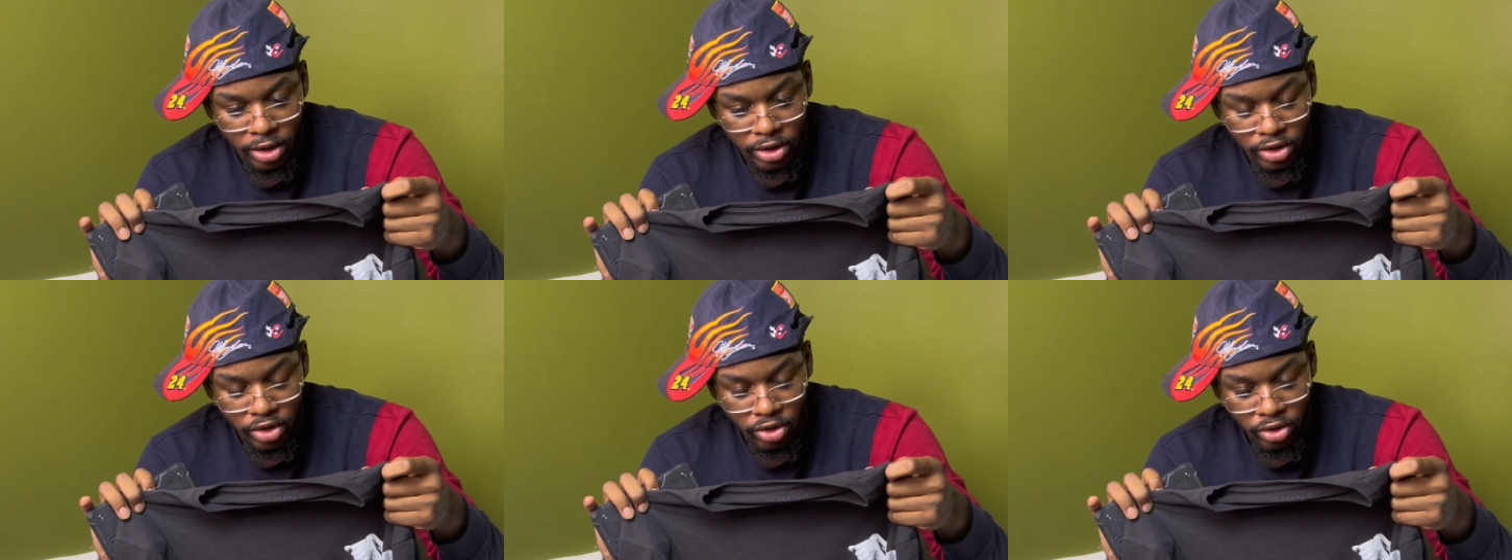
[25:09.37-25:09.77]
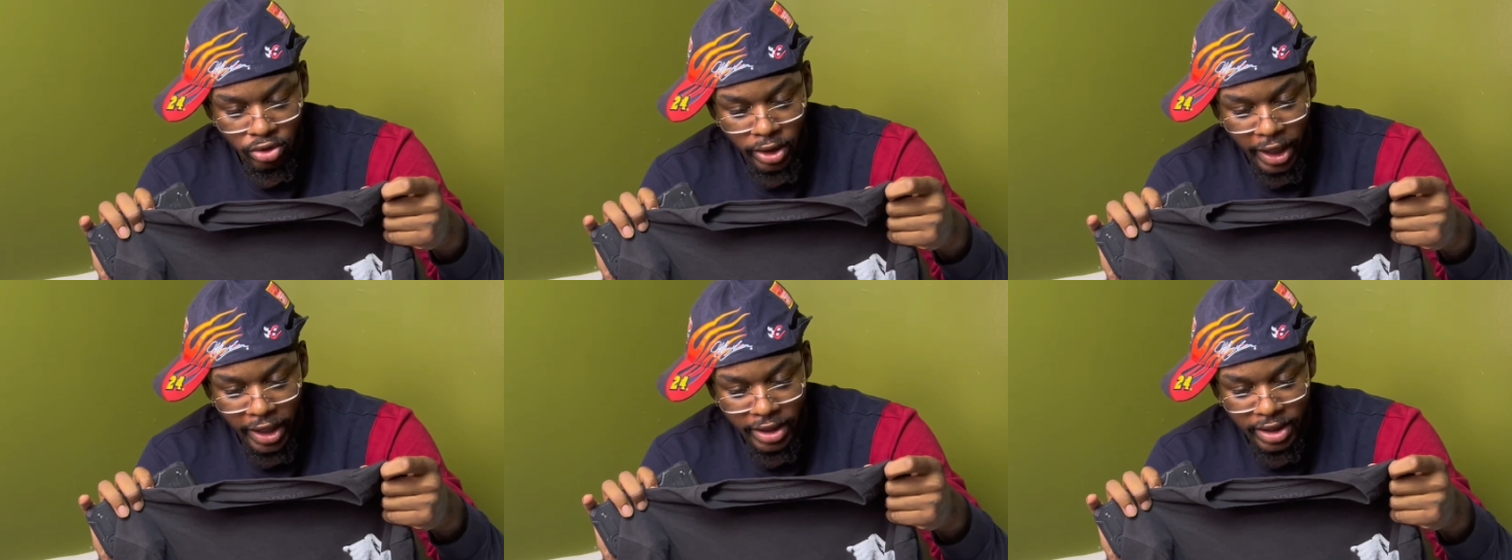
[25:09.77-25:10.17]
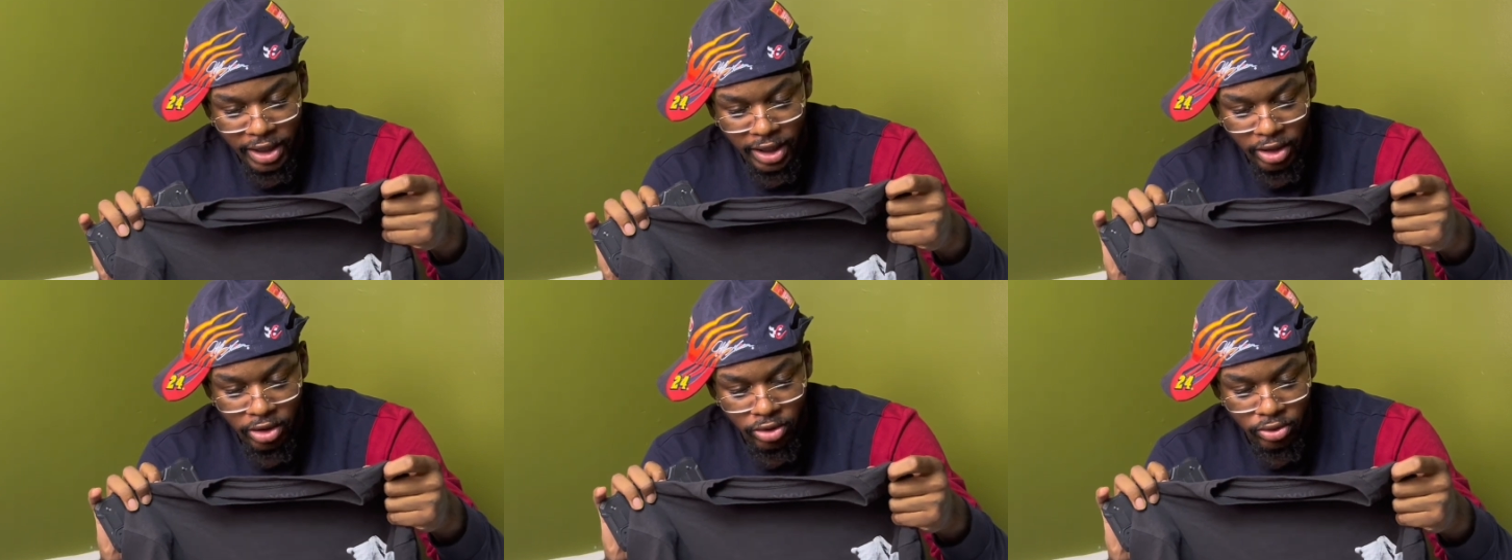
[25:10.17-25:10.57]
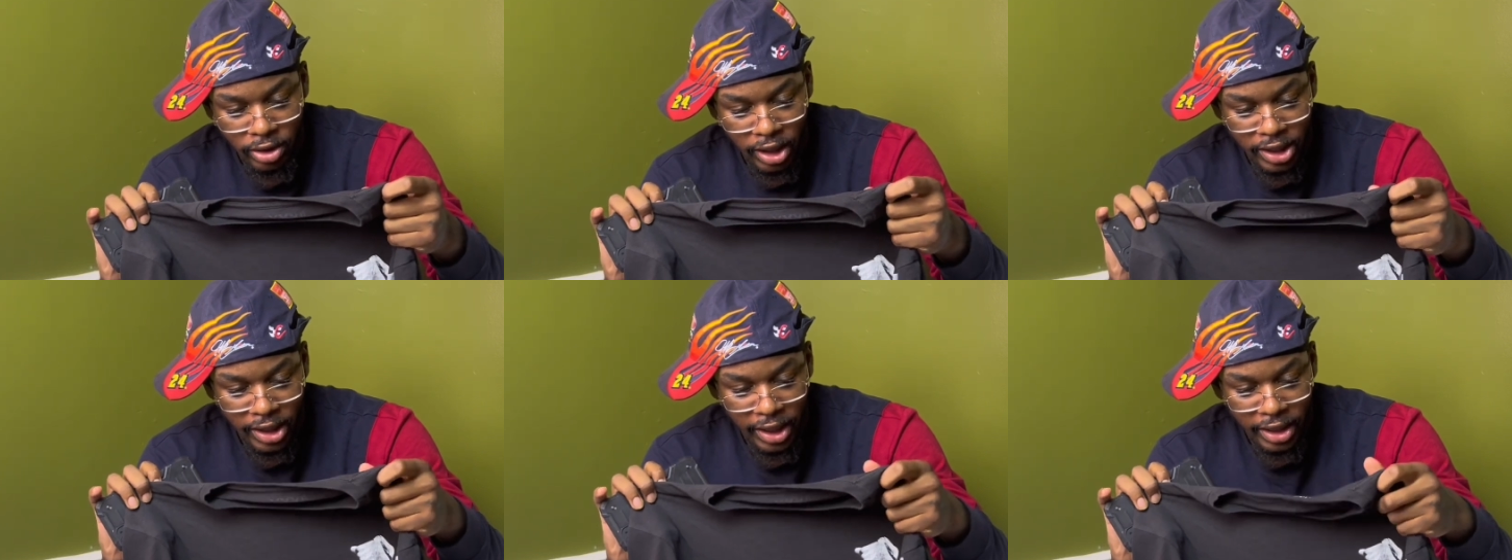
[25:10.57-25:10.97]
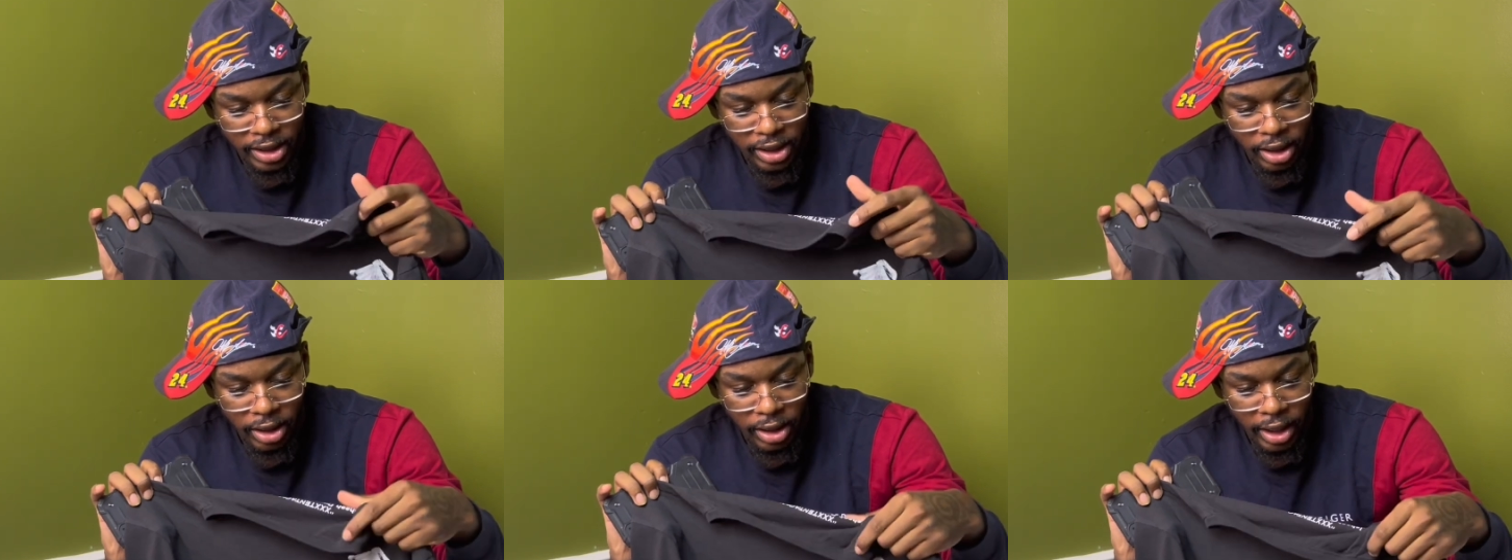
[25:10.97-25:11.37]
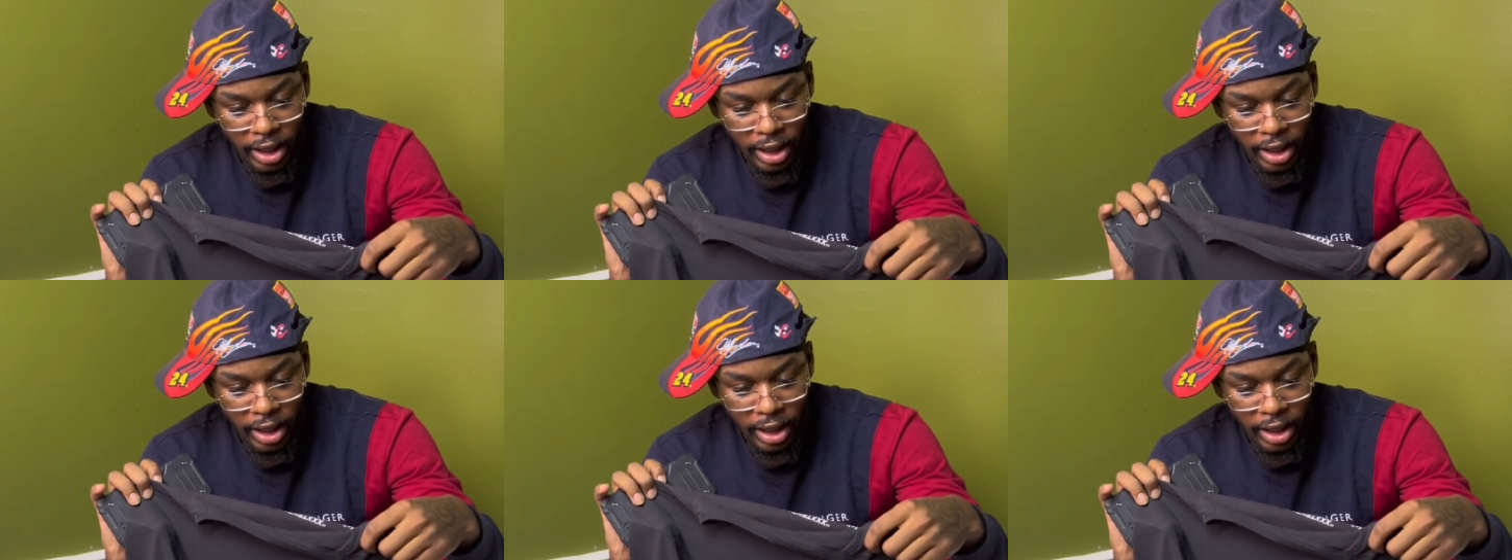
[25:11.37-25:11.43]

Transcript: June eighteenth, two thousand eighteen.